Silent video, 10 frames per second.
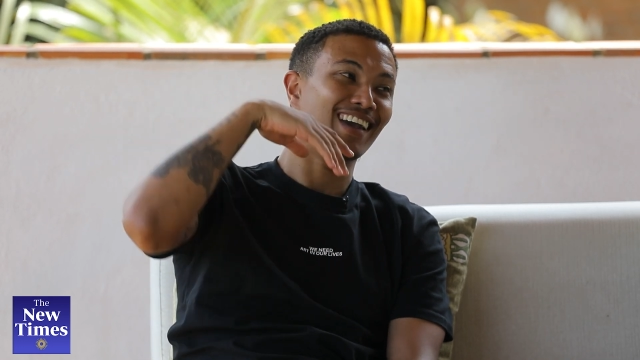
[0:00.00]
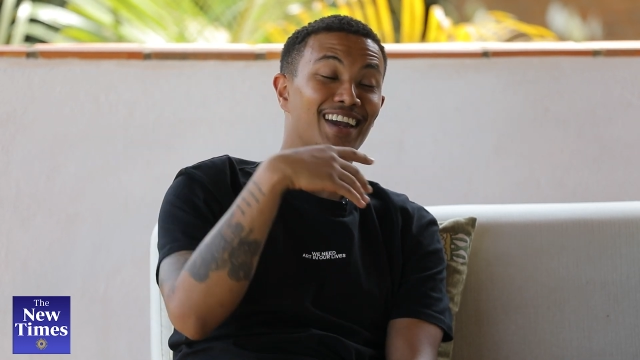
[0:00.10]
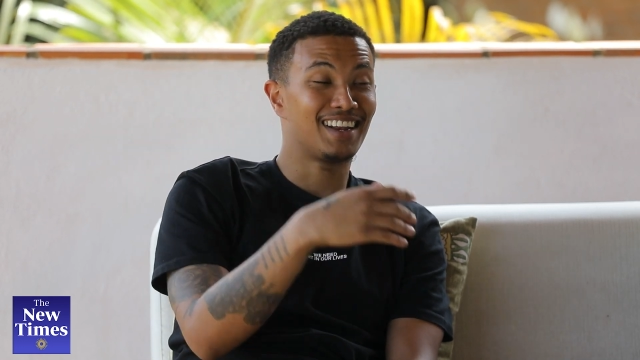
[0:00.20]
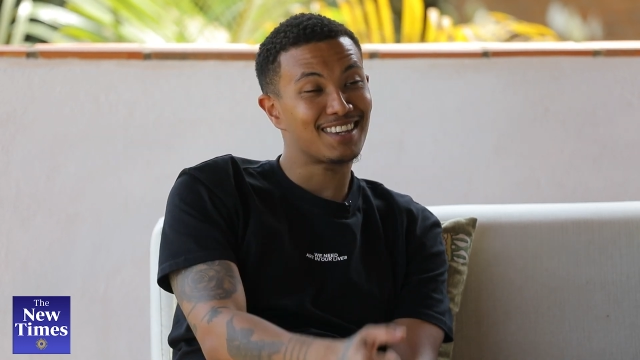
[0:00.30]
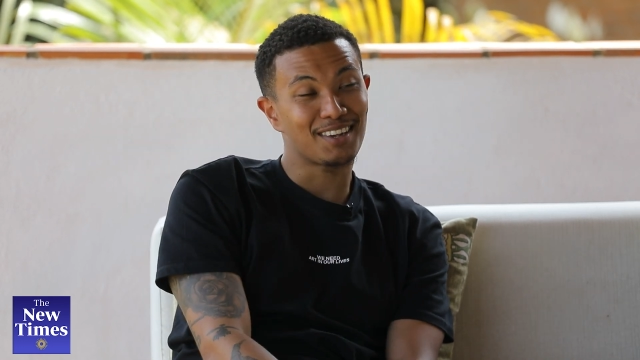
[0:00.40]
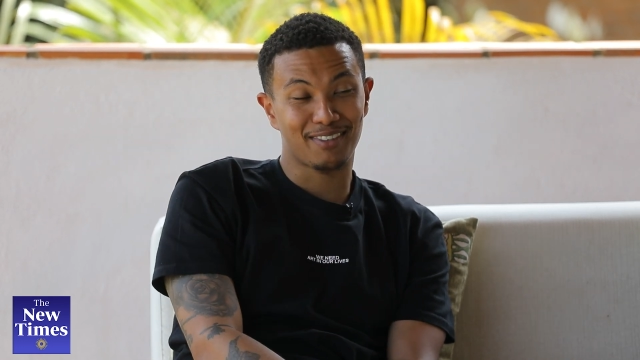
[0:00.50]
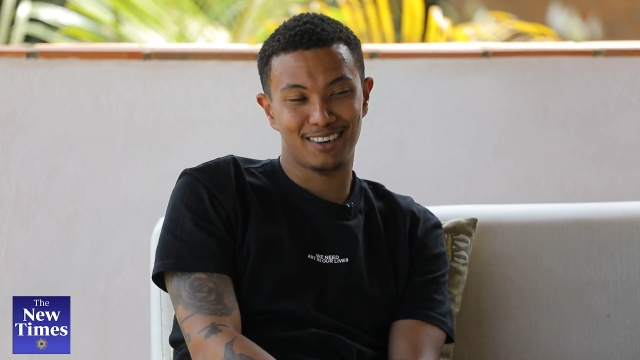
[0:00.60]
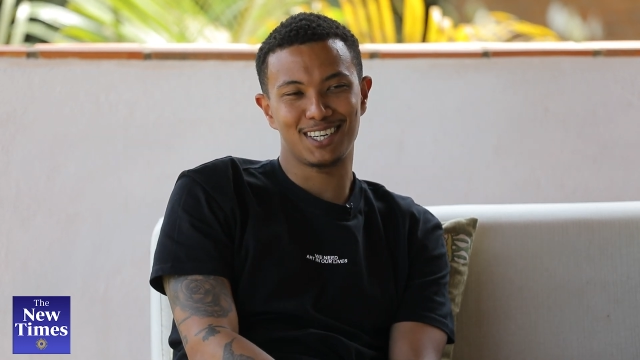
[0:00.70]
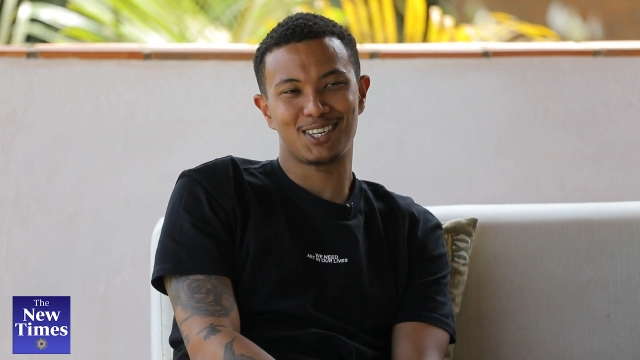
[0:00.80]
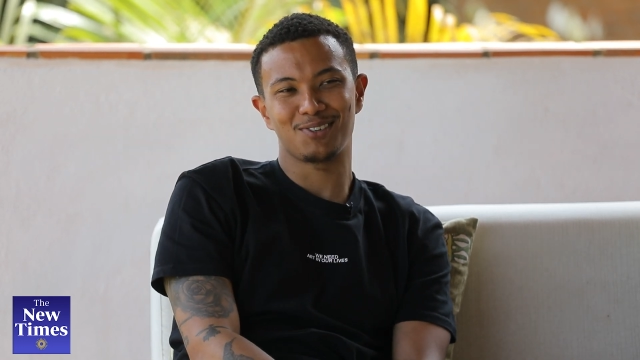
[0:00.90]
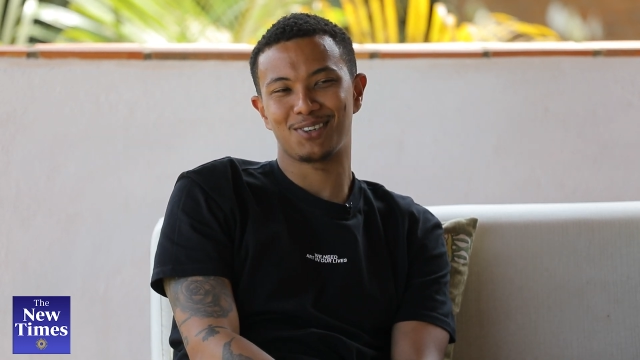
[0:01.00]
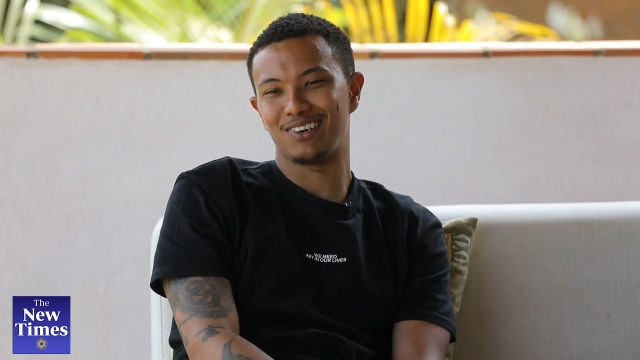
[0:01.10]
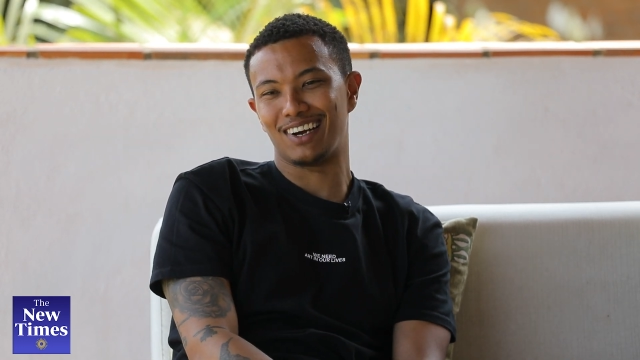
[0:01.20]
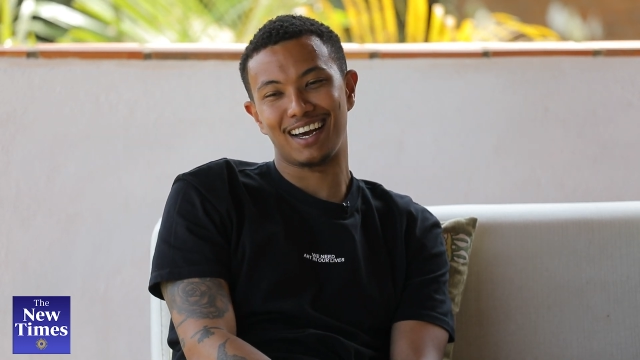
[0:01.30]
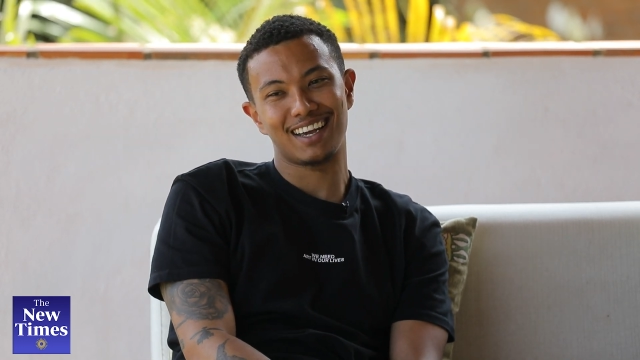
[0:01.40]
And that's a very true
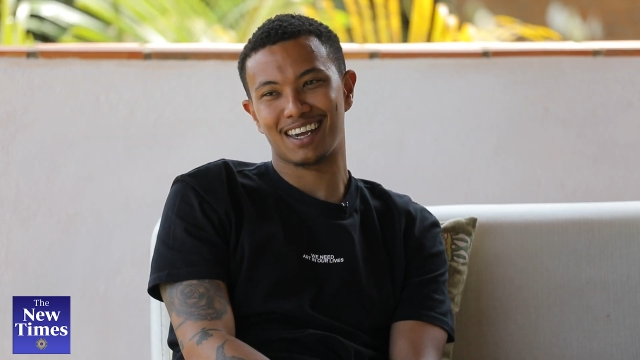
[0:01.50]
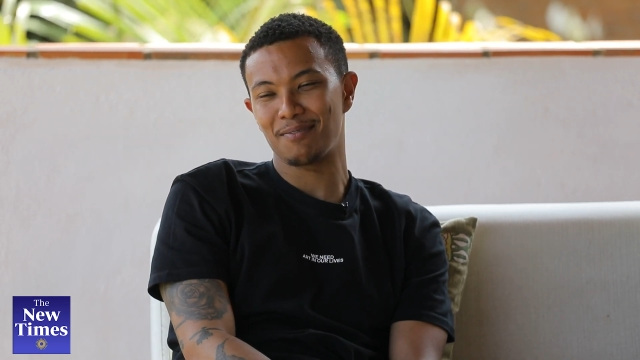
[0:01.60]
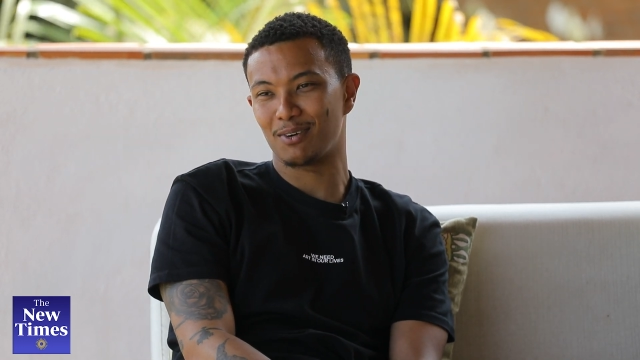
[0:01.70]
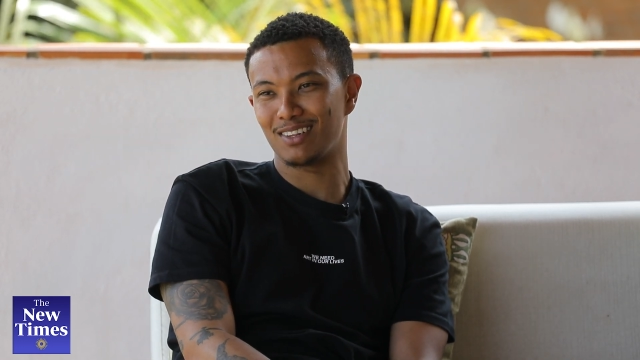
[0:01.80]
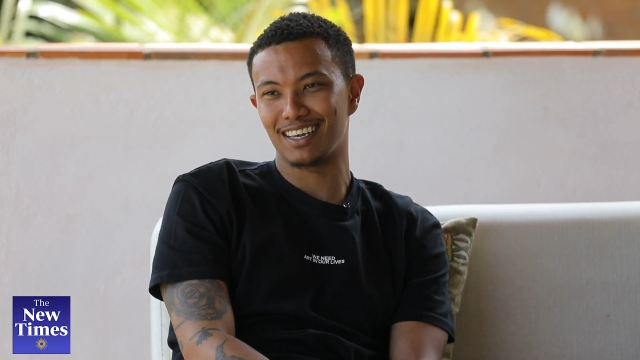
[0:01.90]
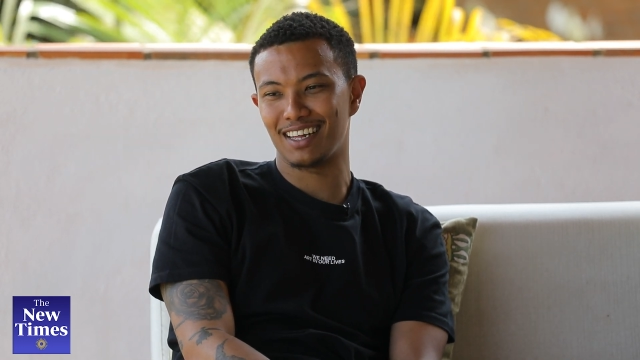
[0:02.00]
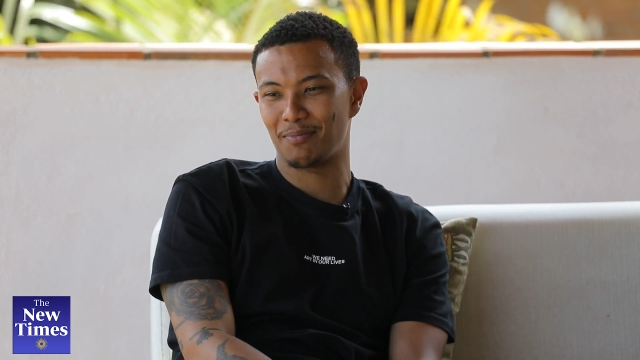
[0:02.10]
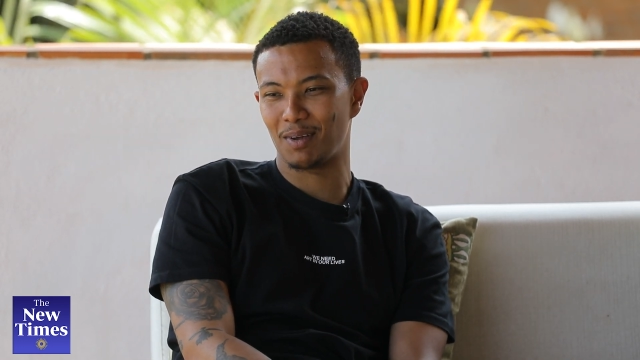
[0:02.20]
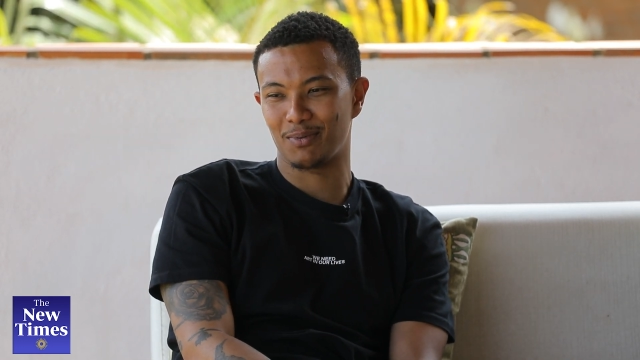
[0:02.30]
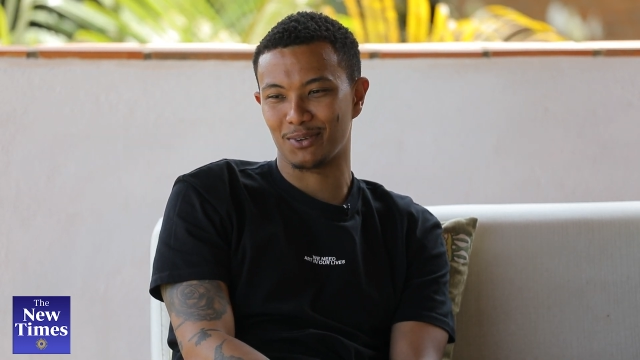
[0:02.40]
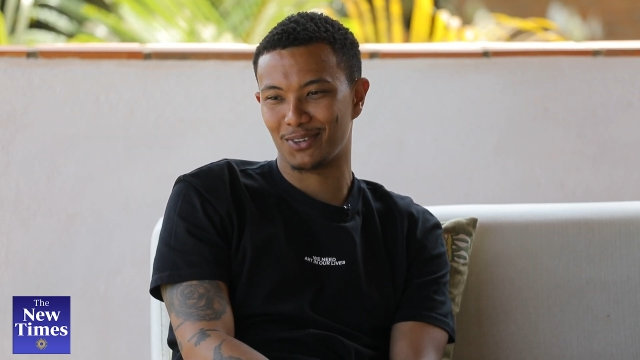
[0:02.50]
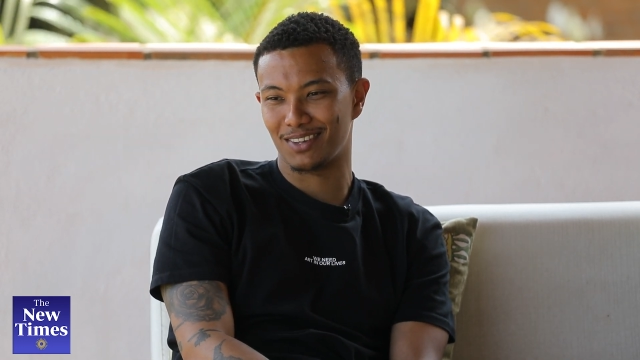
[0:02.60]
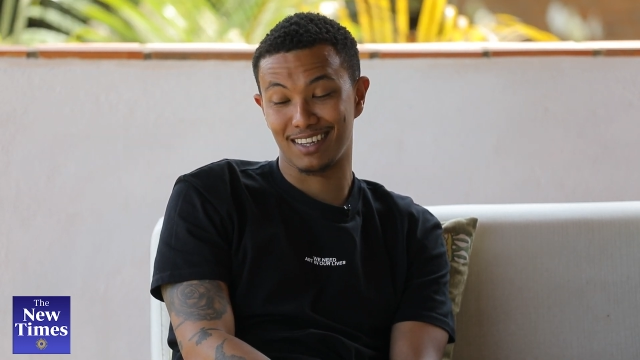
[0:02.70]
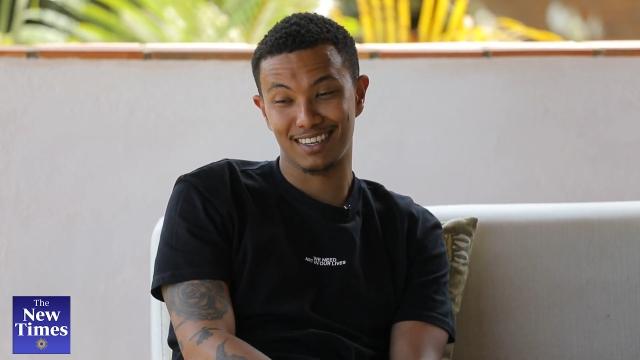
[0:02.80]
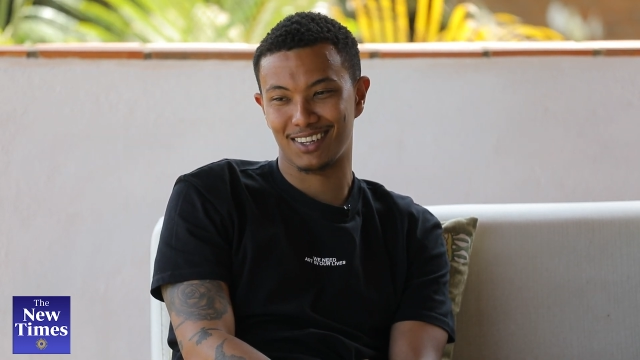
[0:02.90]
story. I keep on telling people
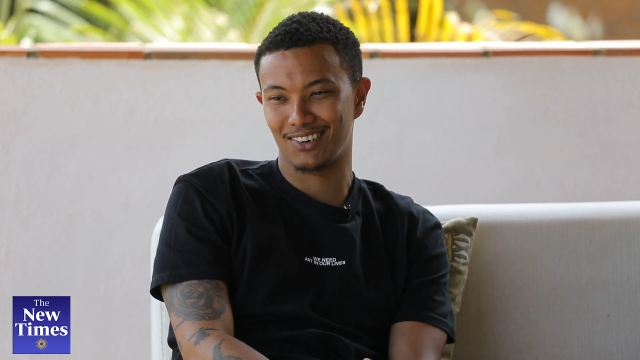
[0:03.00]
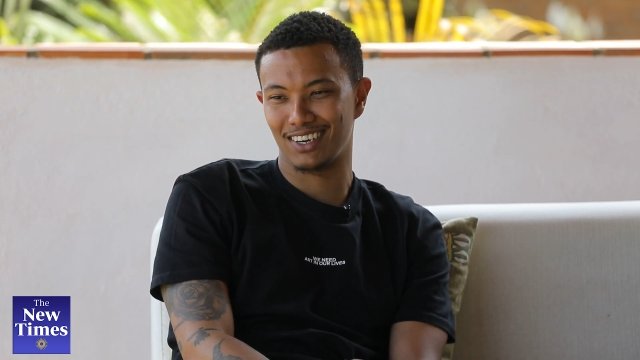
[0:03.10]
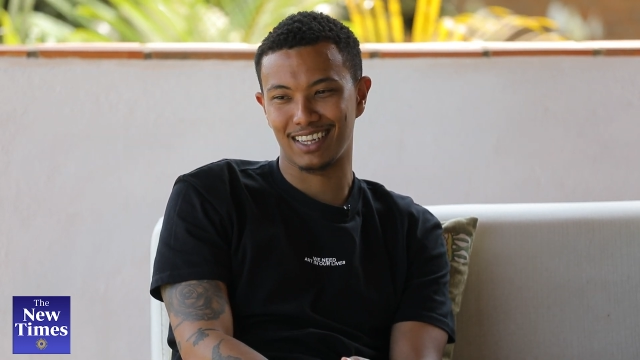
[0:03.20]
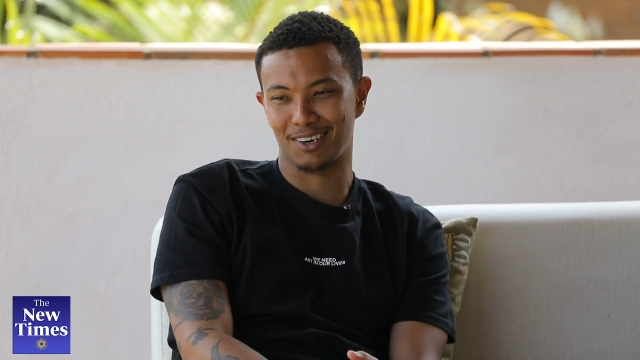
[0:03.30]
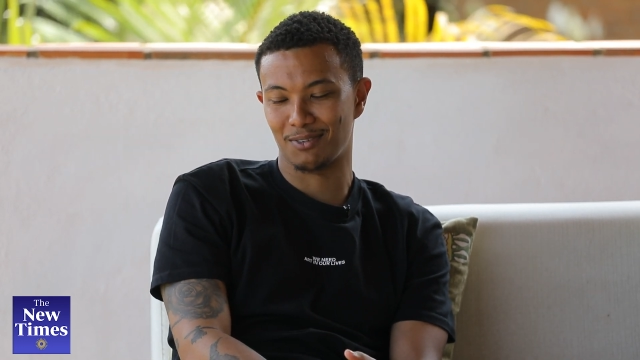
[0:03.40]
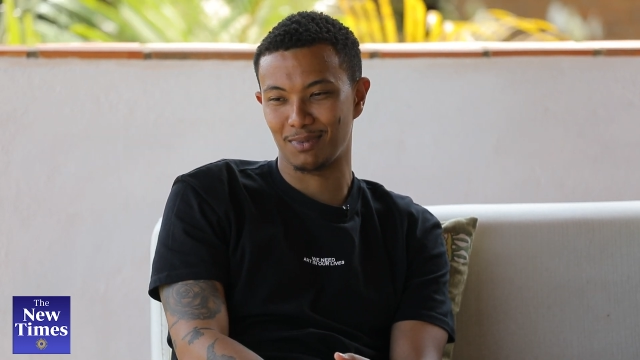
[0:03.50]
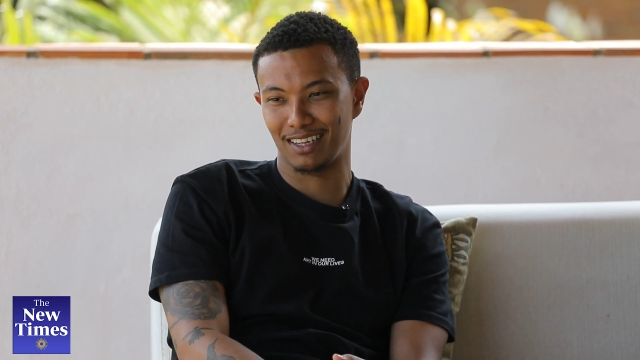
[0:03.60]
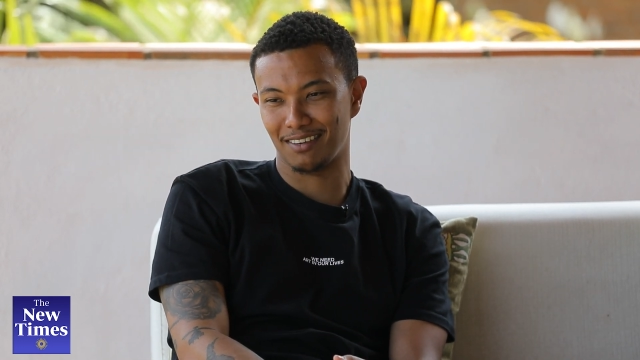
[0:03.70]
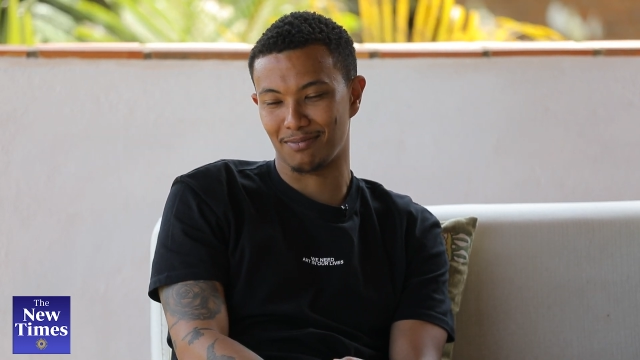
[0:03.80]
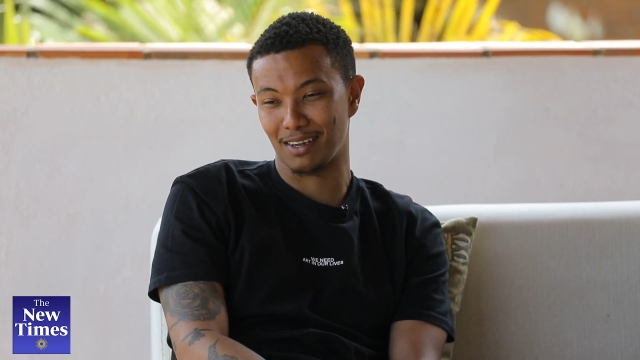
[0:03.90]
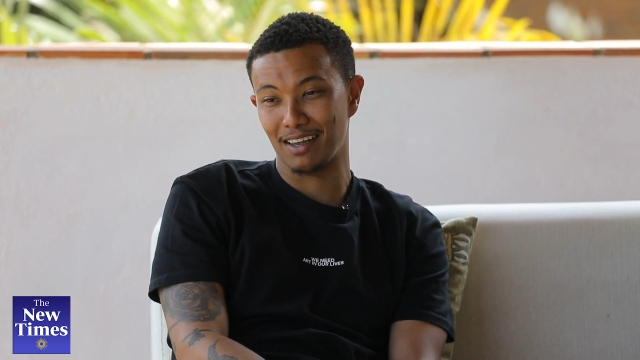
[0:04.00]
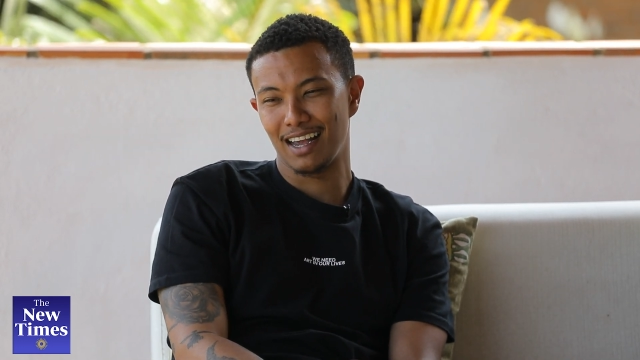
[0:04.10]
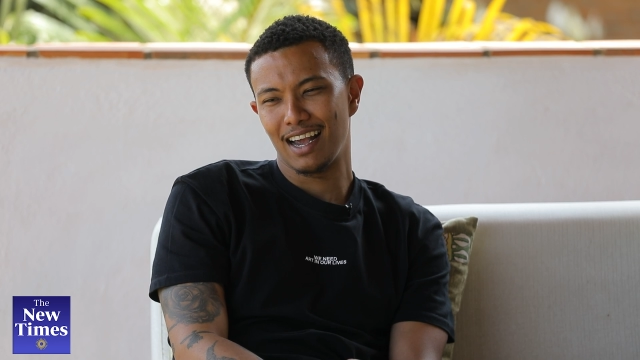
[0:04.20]
this story, they don't believe me.